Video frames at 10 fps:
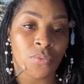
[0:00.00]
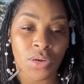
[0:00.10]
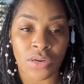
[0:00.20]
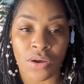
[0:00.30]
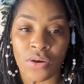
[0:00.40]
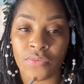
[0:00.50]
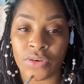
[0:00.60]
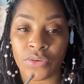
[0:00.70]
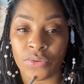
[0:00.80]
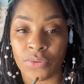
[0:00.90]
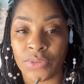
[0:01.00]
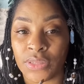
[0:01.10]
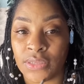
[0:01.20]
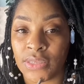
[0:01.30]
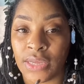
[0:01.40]
want to overdo it with
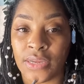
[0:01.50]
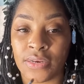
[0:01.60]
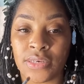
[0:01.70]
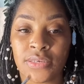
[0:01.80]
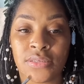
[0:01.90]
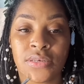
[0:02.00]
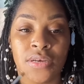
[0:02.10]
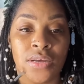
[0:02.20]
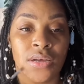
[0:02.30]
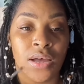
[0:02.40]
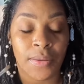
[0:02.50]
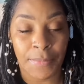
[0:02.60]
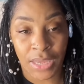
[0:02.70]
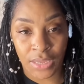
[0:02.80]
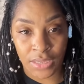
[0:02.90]
the layers of
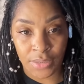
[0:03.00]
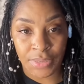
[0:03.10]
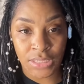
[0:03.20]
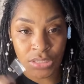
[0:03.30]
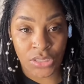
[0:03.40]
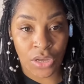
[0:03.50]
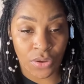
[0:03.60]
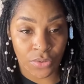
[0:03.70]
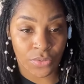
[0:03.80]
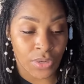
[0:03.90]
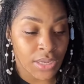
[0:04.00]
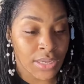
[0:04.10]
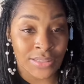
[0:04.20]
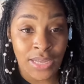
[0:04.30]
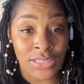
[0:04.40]
makeup. And so
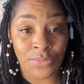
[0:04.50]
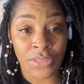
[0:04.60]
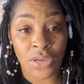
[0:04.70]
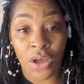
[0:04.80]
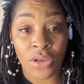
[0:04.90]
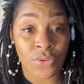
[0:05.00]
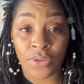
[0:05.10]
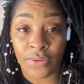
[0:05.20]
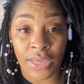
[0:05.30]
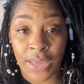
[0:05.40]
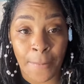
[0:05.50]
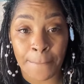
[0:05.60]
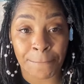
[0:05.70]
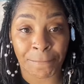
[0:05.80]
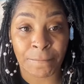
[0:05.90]
that's really all you're gonna get
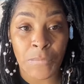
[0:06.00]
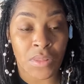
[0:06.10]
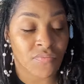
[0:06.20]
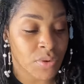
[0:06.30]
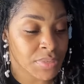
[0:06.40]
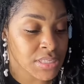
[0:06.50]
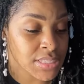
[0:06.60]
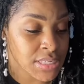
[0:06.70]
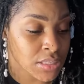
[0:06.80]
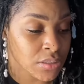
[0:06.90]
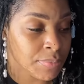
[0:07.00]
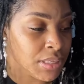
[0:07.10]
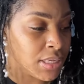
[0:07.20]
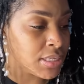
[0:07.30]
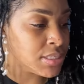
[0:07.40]
from concealer
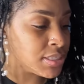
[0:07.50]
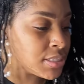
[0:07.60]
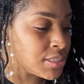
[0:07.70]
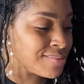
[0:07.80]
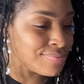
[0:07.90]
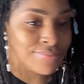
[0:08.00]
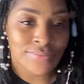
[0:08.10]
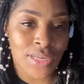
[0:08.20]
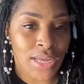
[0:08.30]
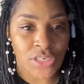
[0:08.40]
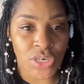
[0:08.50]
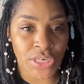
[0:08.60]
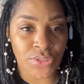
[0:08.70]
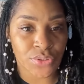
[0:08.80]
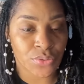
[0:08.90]
because I ain't
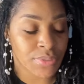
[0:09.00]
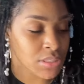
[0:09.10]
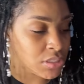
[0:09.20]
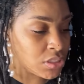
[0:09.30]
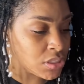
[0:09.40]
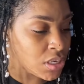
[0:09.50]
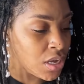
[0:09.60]
trying to do too much.